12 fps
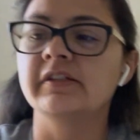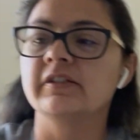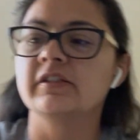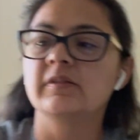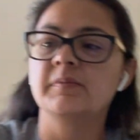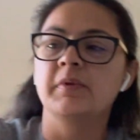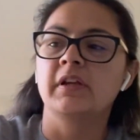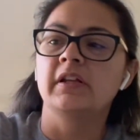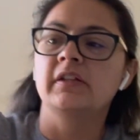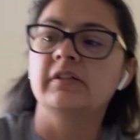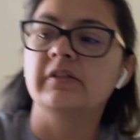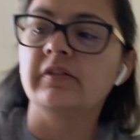
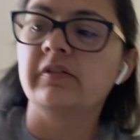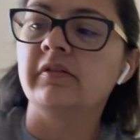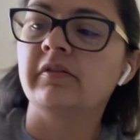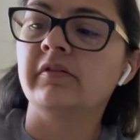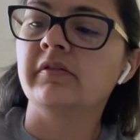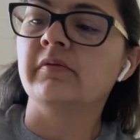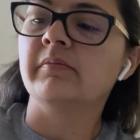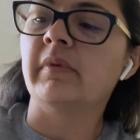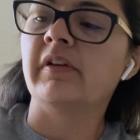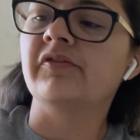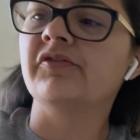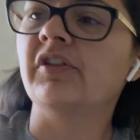spent my
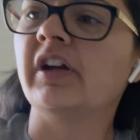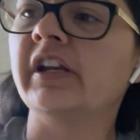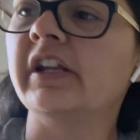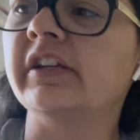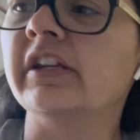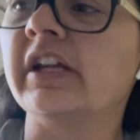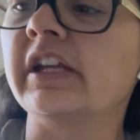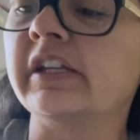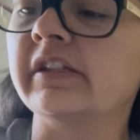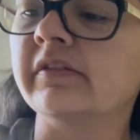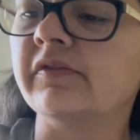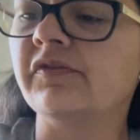Friday night,
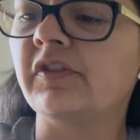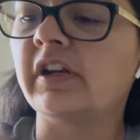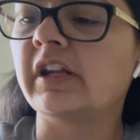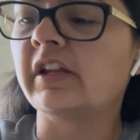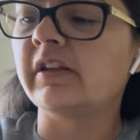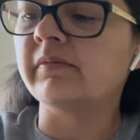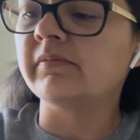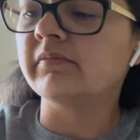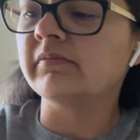Friday